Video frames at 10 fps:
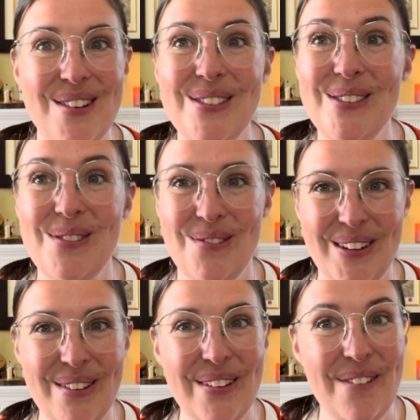So it's
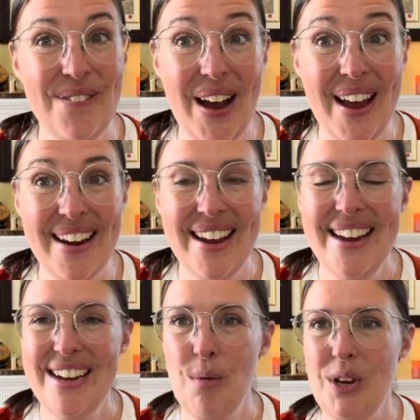really, really fun
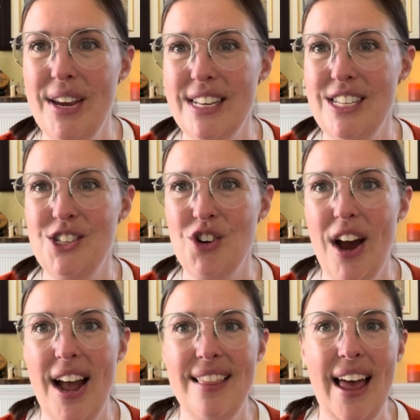when you get to
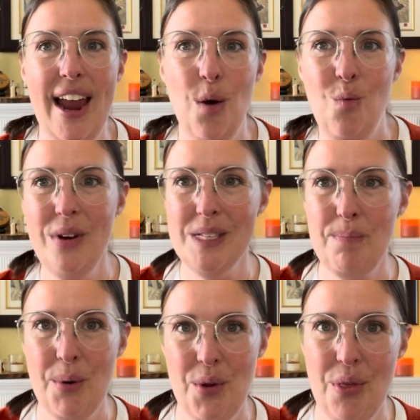try like whisper